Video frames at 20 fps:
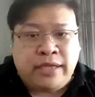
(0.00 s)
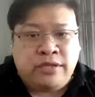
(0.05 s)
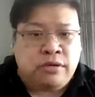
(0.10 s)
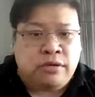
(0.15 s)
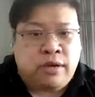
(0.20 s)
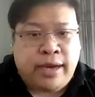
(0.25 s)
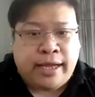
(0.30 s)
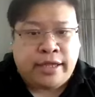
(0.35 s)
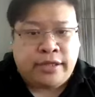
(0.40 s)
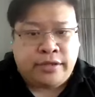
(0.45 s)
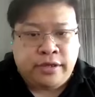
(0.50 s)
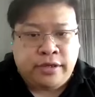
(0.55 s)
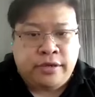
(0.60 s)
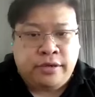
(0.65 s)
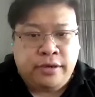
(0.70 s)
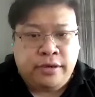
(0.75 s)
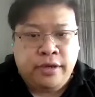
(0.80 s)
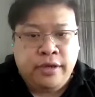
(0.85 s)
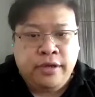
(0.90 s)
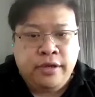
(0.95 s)
to connect to,
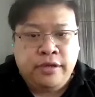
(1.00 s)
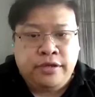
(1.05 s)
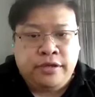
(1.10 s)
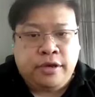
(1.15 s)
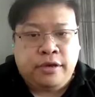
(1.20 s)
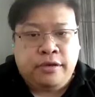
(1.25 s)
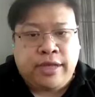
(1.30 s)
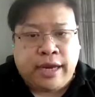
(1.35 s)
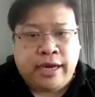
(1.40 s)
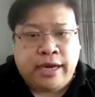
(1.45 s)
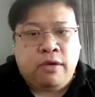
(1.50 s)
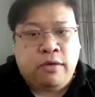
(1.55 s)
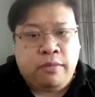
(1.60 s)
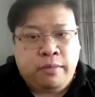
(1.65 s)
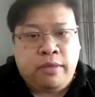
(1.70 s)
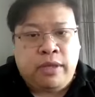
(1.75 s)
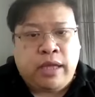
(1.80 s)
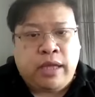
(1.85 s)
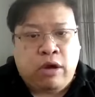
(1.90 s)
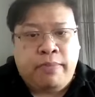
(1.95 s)
so that
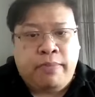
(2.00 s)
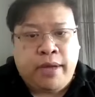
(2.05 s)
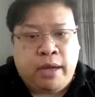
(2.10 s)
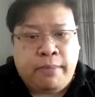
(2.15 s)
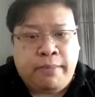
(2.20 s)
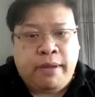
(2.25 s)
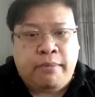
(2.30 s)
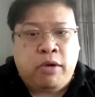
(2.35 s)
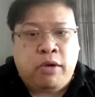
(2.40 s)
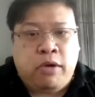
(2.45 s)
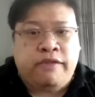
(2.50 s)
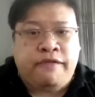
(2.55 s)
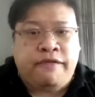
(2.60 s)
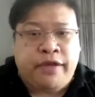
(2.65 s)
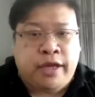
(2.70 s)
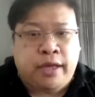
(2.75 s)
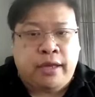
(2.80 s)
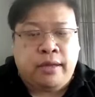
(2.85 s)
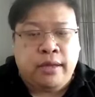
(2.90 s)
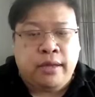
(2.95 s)
will be a bit more
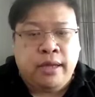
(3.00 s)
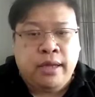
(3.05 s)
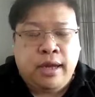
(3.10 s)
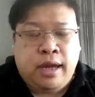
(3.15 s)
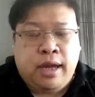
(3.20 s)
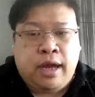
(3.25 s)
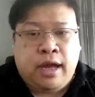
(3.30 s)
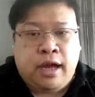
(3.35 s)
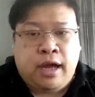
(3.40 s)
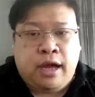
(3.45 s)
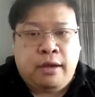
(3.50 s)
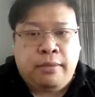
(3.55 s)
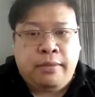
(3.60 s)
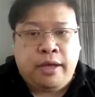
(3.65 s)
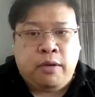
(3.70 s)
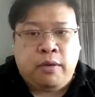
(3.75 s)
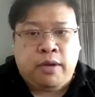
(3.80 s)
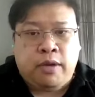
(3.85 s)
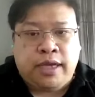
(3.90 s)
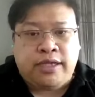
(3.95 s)
difficult.
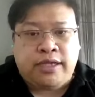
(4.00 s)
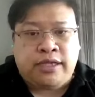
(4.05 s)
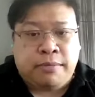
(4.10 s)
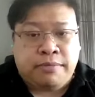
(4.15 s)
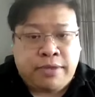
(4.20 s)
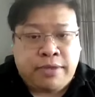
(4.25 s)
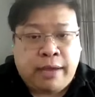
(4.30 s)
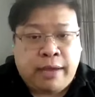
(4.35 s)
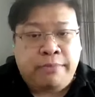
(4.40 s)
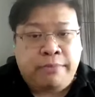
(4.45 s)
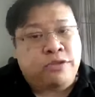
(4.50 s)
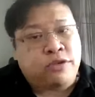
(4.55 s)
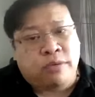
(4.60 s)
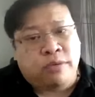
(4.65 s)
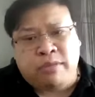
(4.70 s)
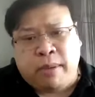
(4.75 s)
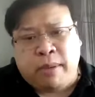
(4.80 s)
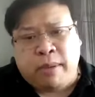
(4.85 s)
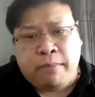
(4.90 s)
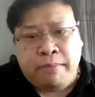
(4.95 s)
It will take some time, so
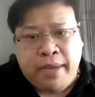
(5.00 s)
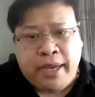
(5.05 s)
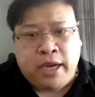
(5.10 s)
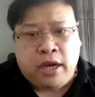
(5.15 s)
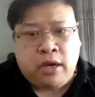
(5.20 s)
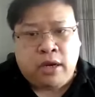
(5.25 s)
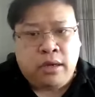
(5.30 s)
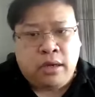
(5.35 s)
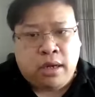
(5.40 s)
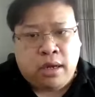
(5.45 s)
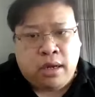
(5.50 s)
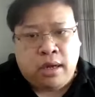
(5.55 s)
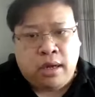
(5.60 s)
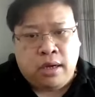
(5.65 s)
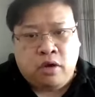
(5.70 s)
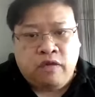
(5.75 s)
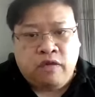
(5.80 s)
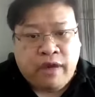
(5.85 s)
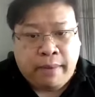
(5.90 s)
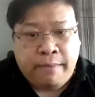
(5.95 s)
it's about
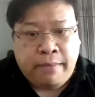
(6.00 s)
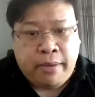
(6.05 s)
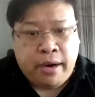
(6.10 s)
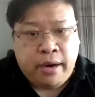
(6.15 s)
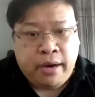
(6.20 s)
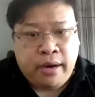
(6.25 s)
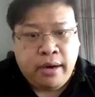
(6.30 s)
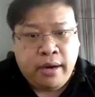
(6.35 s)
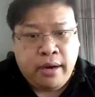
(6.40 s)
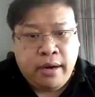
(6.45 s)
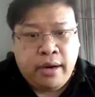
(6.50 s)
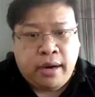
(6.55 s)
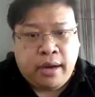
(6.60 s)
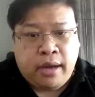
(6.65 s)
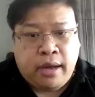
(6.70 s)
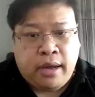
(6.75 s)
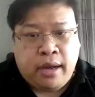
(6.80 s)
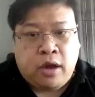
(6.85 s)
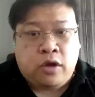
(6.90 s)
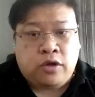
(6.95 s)
mid-November
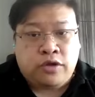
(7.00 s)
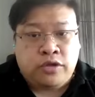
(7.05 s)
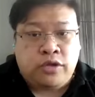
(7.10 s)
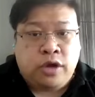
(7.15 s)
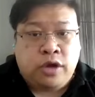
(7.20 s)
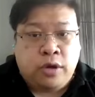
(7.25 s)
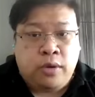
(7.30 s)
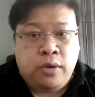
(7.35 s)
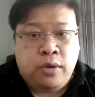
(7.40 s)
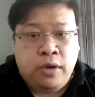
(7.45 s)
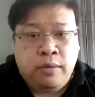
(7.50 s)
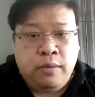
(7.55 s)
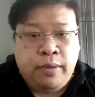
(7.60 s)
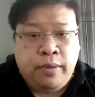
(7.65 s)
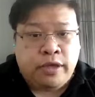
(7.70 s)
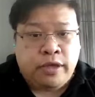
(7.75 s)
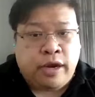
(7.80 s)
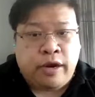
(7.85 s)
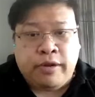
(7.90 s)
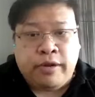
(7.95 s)
or so.
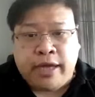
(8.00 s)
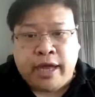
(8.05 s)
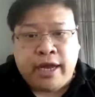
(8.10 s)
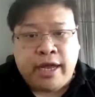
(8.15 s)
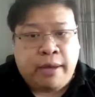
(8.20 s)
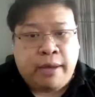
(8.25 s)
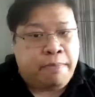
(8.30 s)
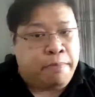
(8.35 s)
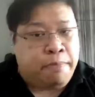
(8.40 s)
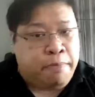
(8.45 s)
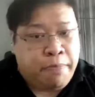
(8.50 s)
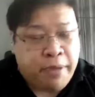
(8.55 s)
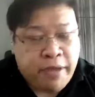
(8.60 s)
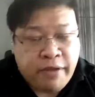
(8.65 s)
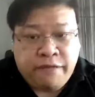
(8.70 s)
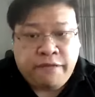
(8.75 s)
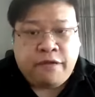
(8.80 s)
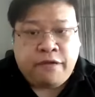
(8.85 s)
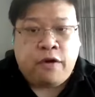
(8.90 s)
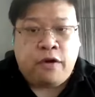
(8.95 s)
We're trying to get it up
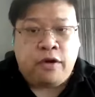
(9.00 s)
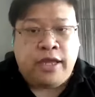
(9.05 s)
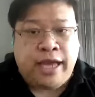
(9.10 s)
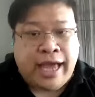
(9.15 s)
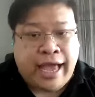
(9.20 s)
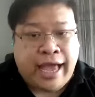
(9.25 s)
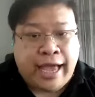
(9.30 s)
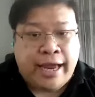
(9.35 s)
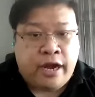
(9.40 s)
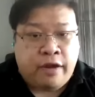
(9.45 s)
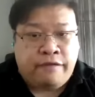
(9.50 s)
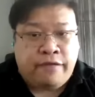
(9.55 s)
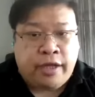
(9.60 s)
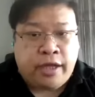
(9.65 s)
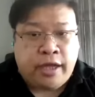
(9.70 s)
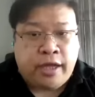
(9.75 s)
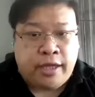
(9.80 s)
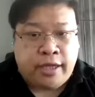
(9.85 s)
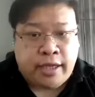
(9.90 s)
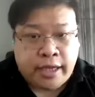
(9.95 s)
before the end of
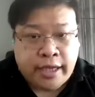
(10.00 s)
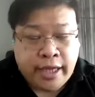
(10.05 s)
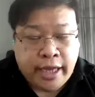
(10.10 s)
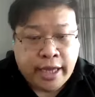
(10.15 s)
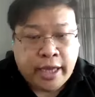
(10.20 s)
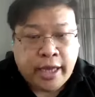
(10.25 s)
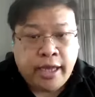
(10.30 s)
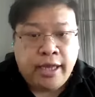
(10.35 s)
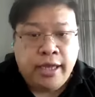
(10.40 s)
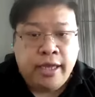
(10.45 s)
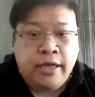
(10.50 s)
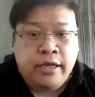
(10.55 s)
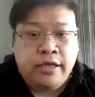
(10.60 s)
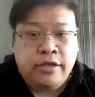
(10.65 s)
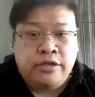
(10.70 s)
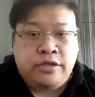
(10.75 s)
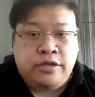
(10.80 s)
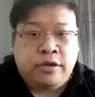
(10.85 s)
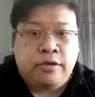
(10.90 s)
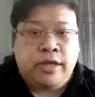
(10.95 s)
the year,
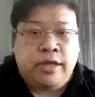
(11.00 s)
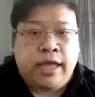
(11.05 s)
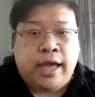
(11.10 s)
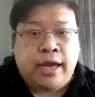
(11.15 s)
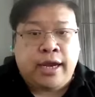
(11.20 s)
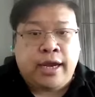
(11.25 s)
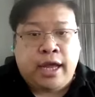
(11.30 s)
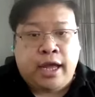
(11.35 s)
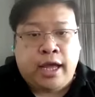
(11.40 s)
so that